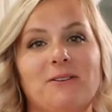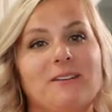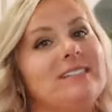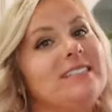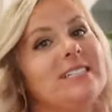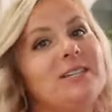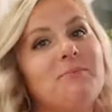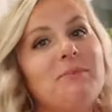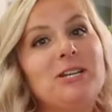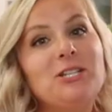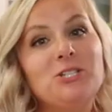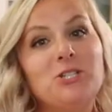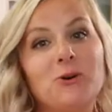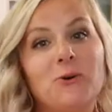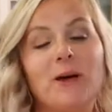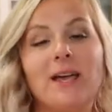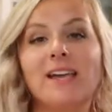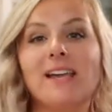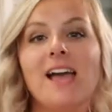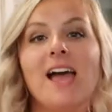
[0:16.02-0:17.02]
going to be
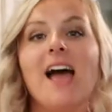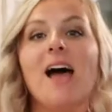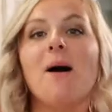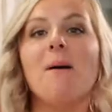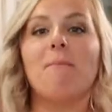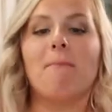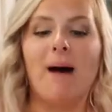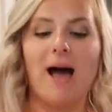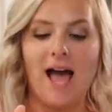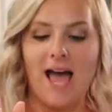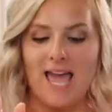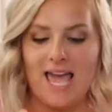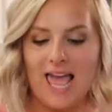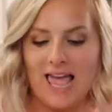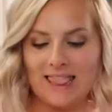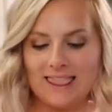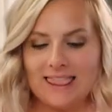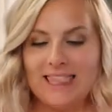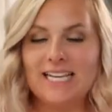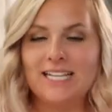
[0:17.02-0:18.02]
doing
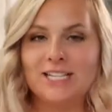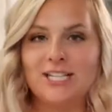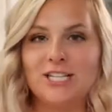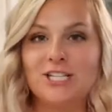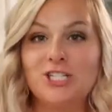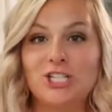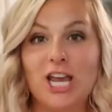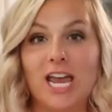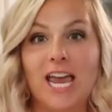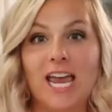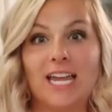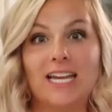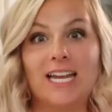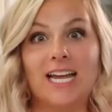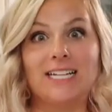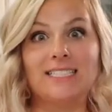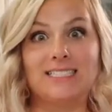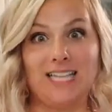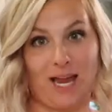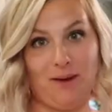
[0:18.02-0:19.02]
my Lily Jade
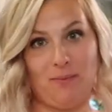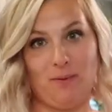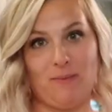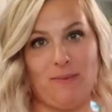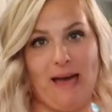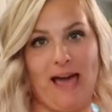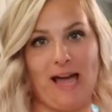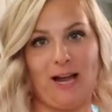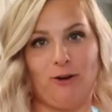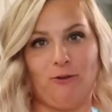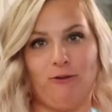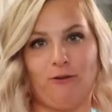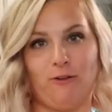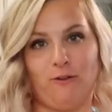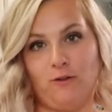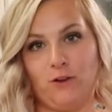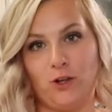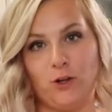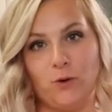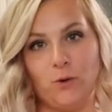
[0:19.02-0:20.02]
diaper bag
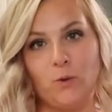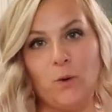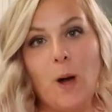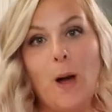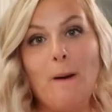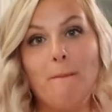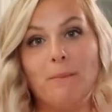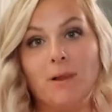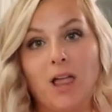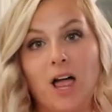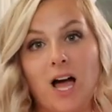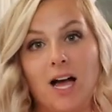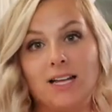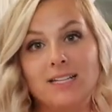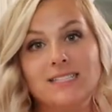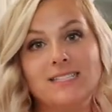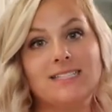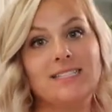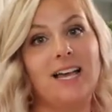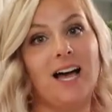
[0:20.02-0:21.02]
review
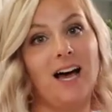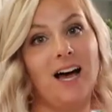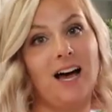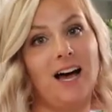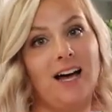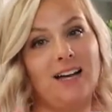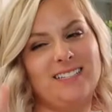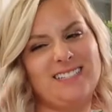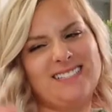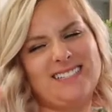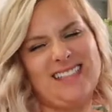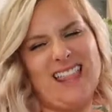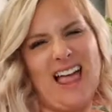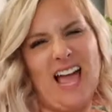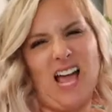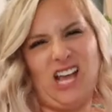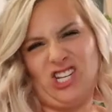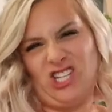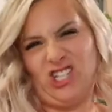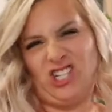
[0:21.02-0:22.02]
plus uh,
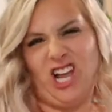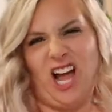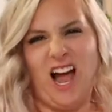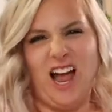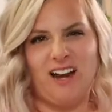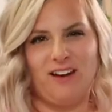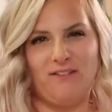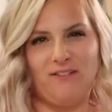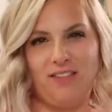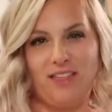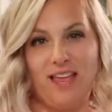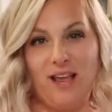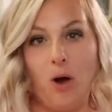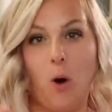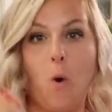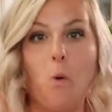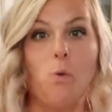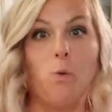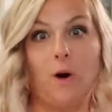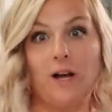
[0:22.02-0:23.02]
slash kind of
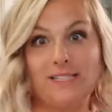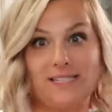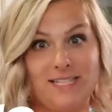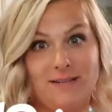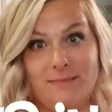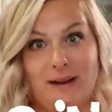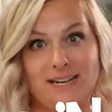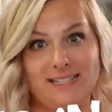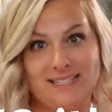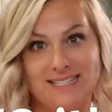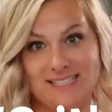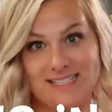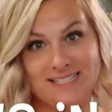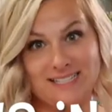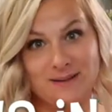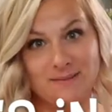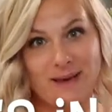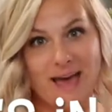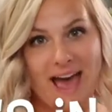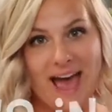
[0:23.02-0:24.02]
thing, what's in my
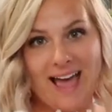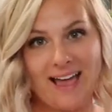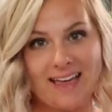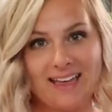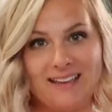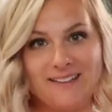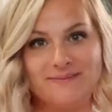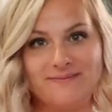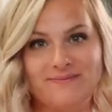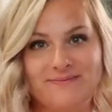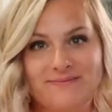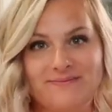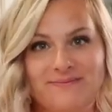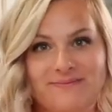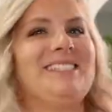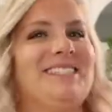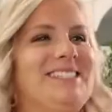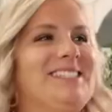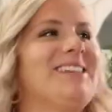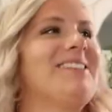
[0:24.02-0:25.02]
Disney bag.
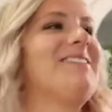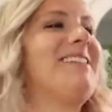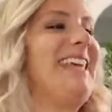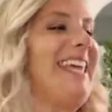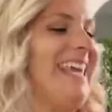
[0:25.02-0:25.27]
So